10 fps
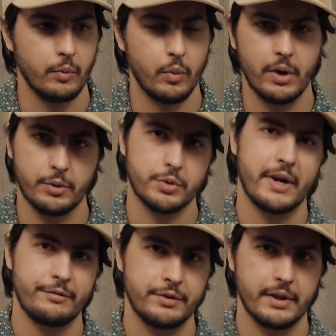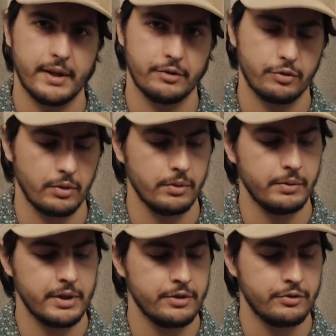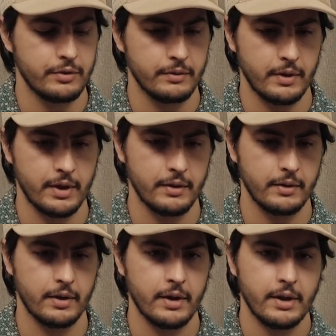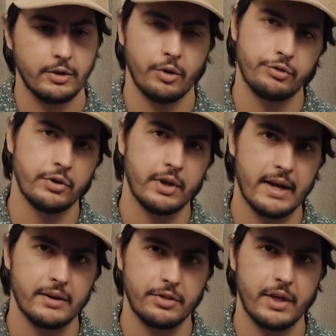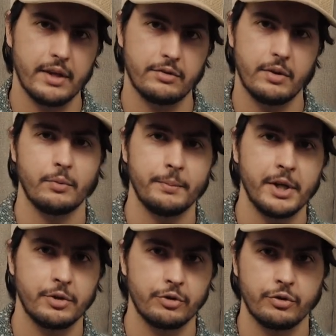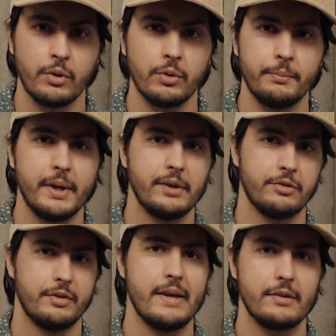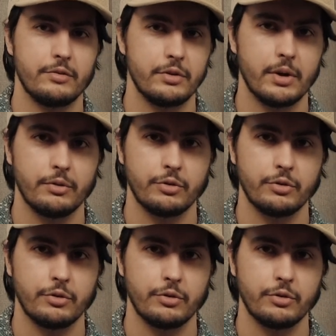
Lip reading: well crafted that solo is, and those are the kind of things that will make your solo make sense, you know.